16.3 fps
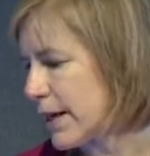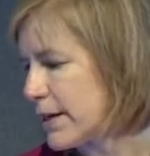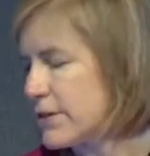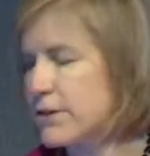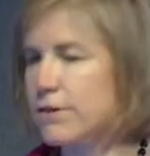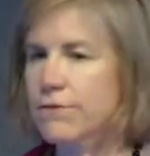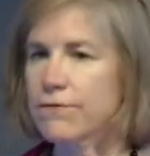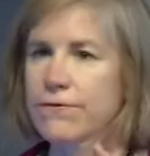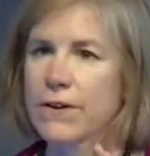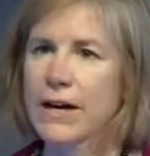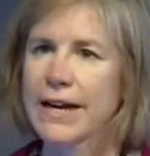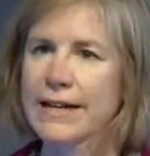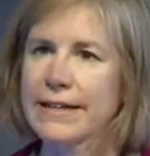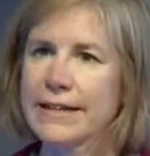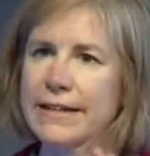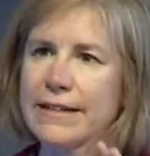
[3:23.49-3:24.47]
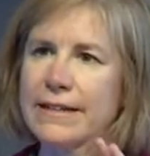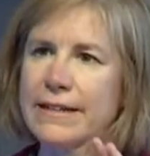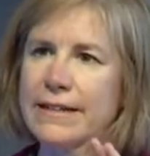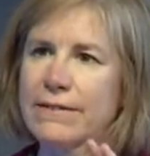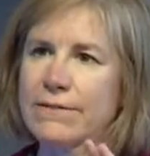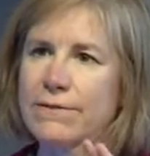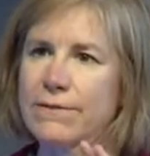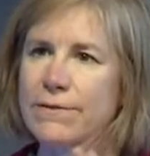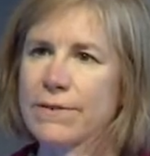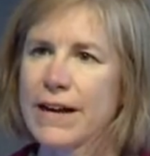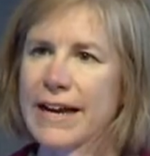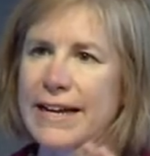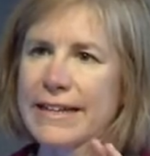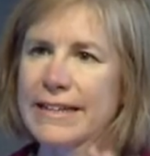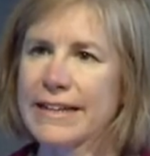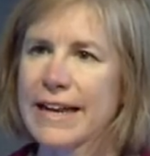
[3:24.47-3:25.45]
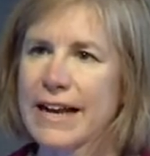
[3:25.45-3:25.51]
So finding the
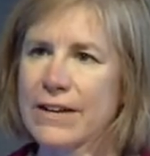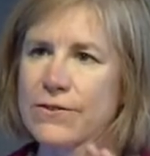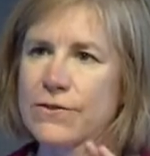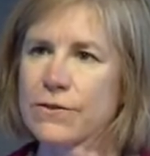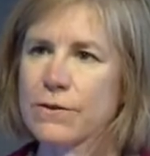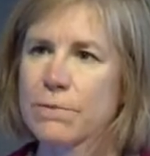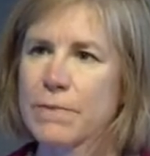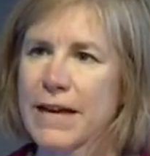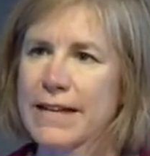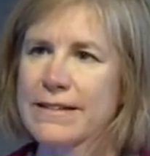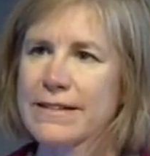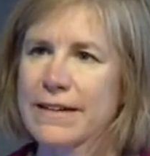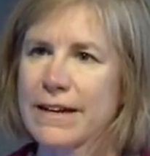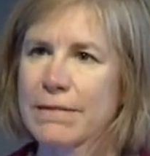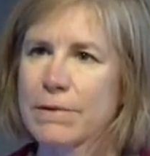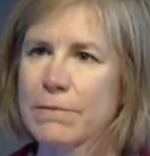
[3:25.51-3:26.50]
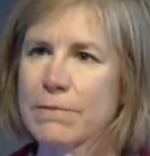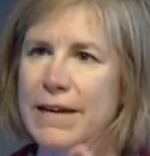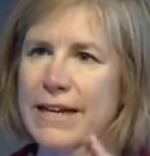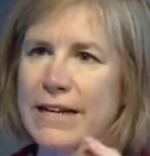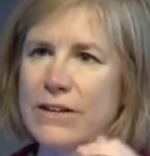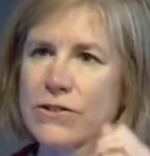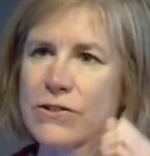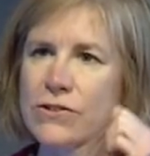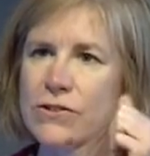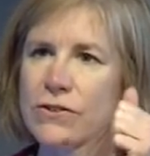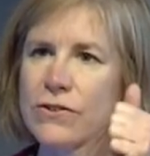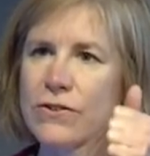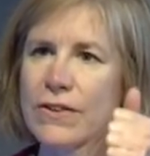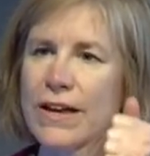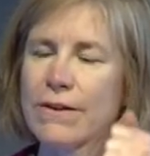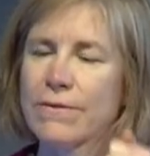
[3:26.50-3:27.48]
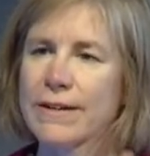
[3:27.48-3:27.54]
right natural bedtime and making sure
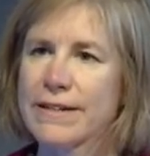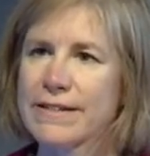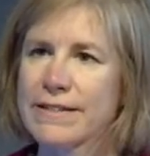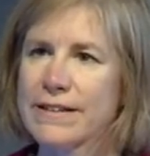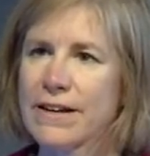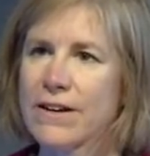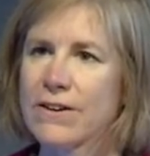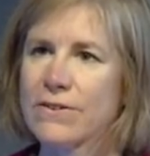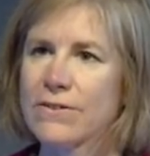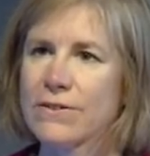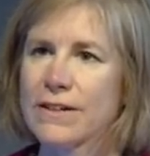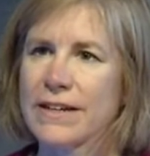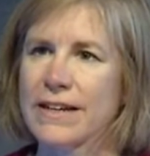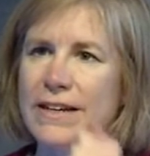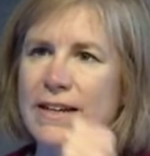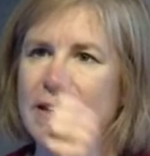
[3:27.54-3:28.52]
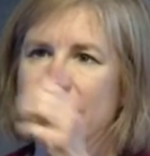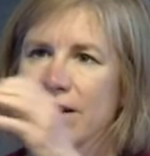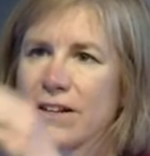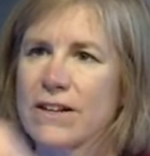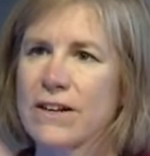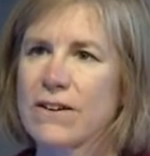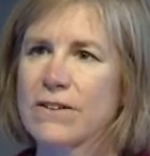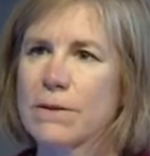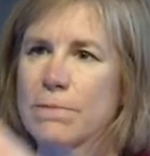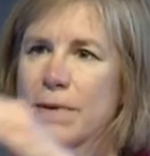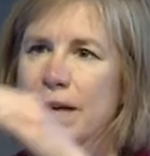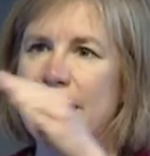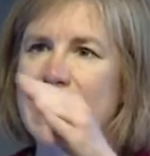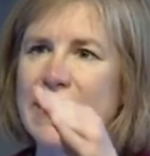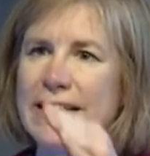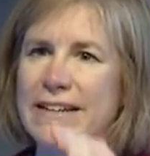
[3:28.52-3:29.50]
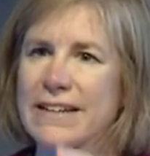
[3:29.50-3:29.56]
that we don't go to
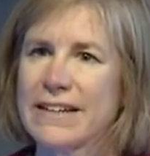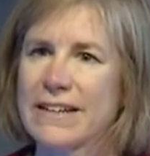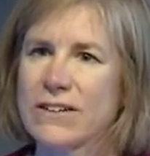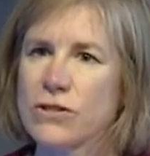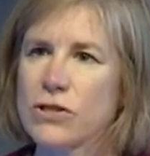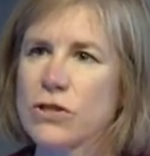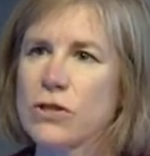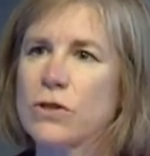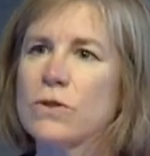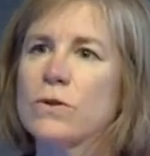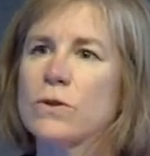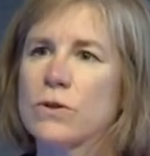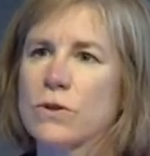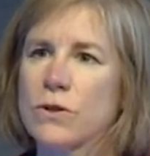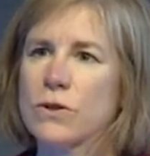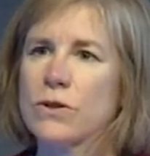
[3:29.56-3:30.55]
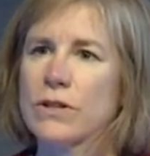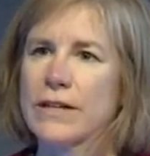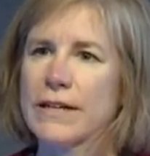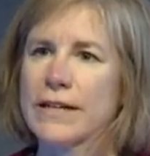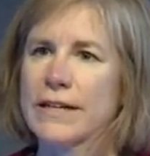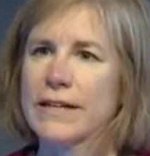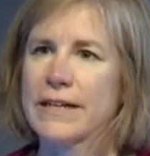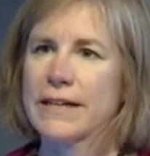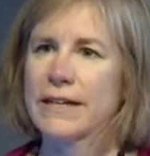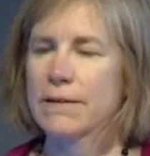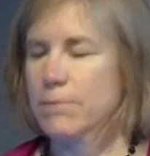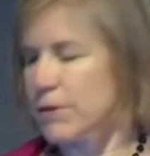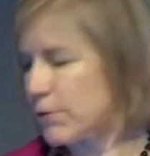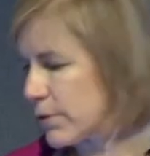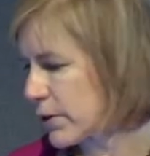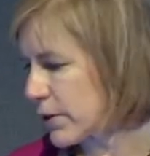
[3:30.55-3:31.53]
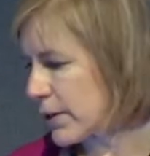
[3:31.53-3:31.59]
bed too early can
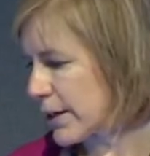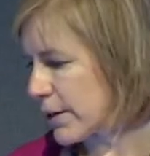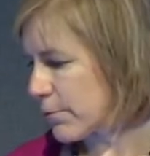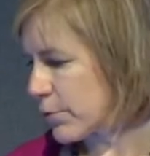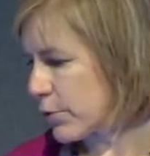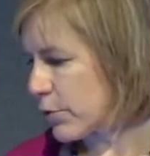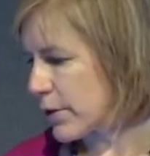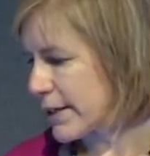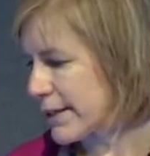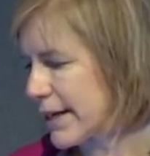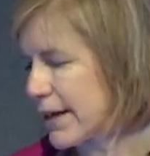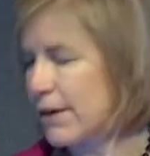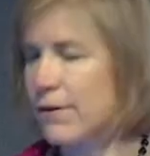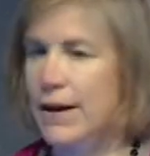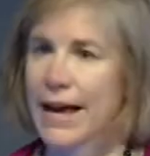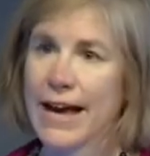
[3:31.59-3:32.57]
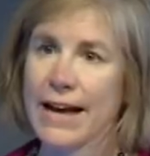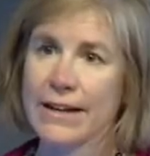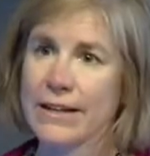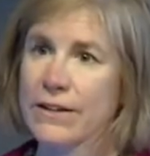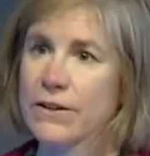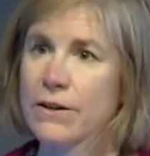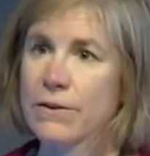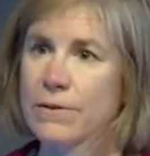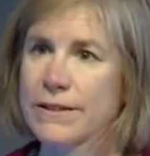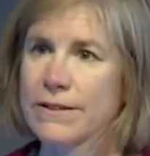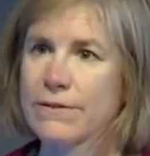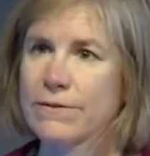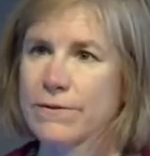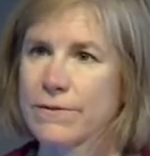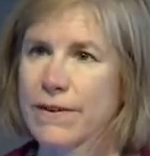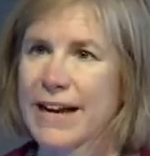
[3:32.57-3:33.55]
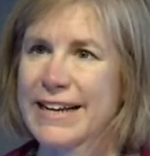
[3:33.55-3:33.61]
be really important. Now, how do you know when the
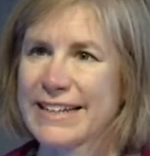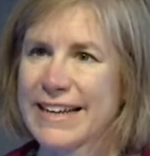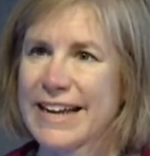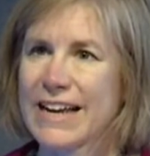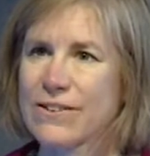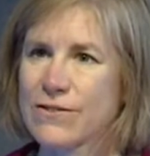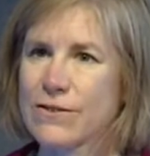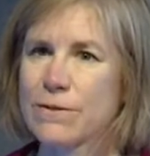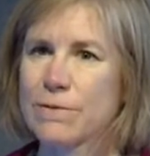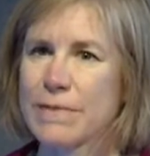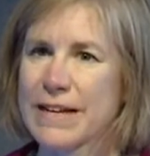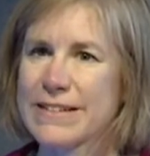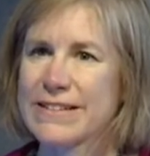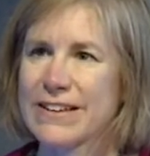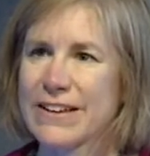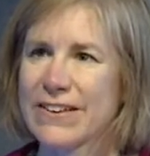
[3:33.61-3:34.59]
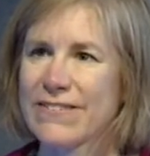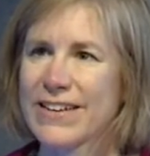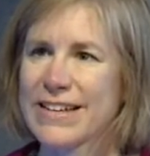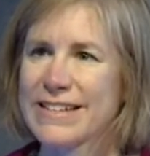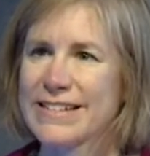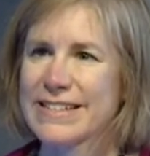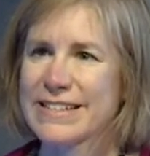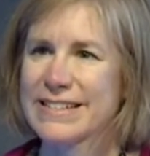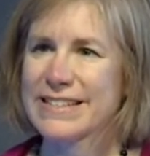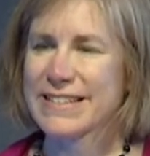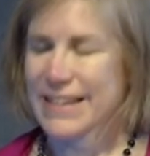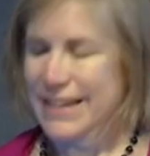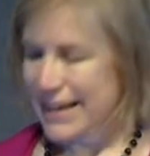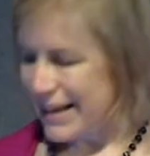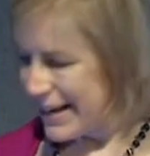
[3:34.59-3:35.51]
right natural bedtime is?